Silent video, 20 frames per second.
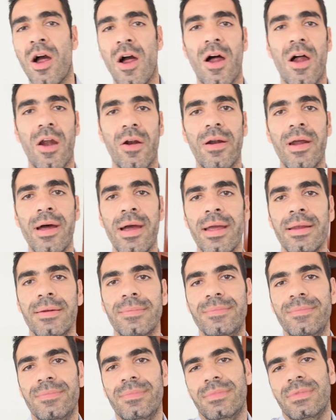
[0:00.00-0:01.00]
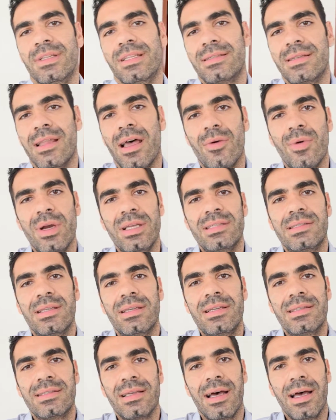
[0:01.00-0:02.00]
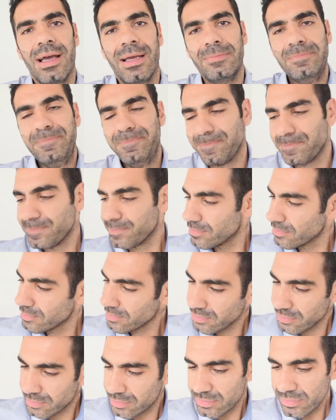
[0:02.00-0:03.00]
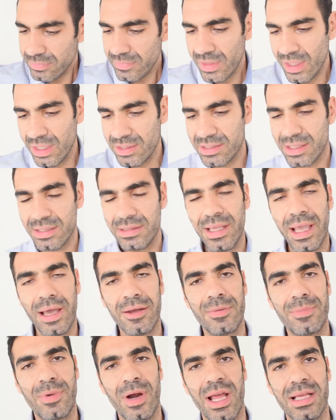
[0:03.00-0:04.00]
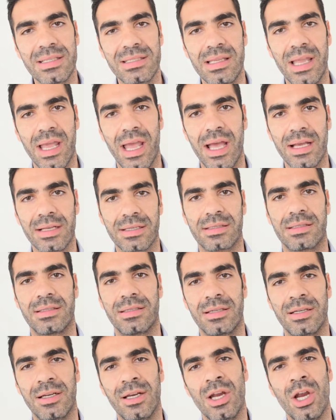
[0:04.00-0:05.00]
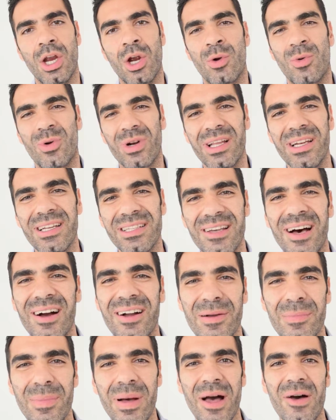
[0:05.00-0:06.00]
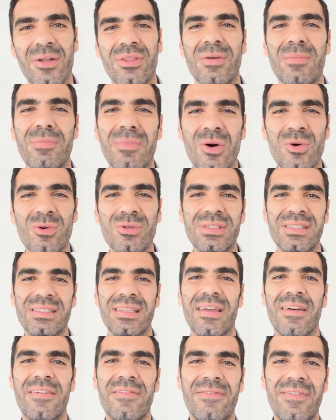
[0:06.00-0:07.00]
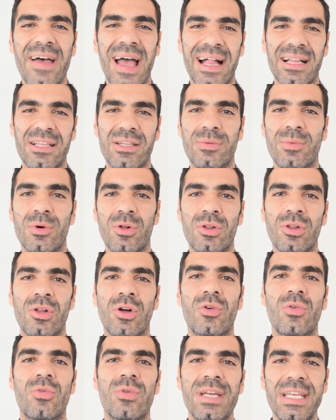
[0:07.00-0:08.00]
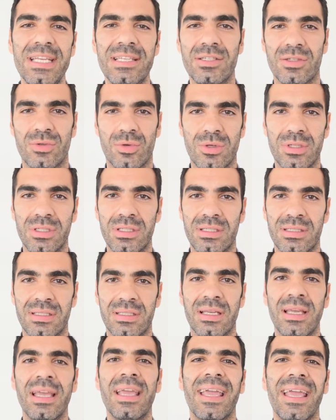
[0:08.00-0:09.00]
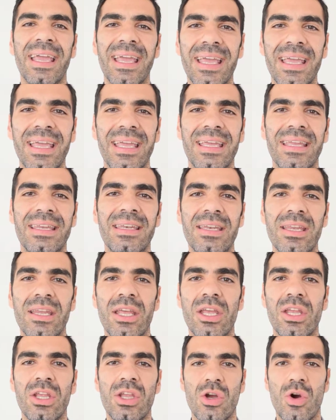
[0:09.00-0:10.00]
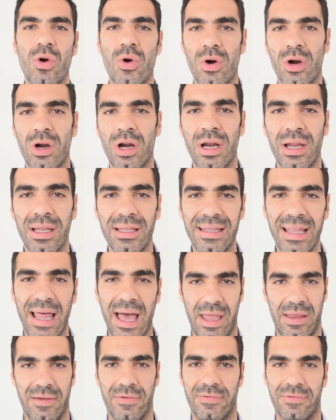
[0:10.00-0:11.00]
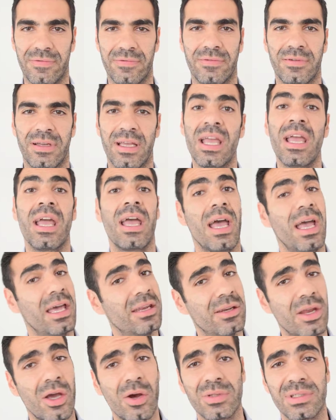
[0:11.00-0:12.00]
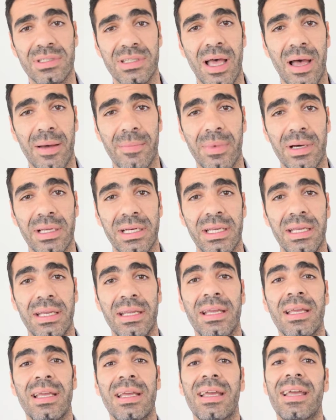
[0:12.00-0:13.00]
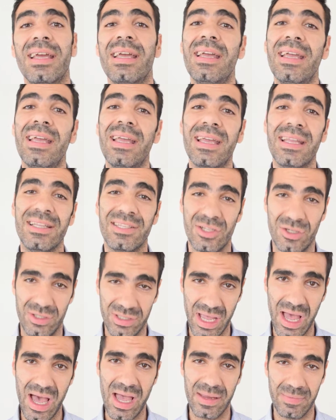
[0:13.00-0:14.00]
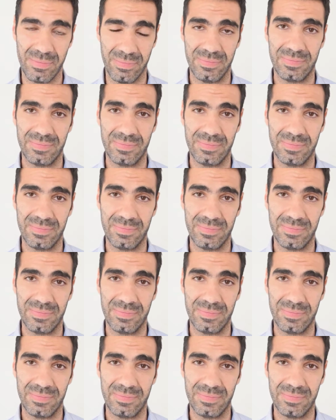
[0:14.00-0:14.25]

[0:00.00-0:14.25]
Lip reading: All right, let's not waste any time. Let's get down to brass tacks. We're going to talk about the most valuable resource in your life. And no, it's not money, it's your time.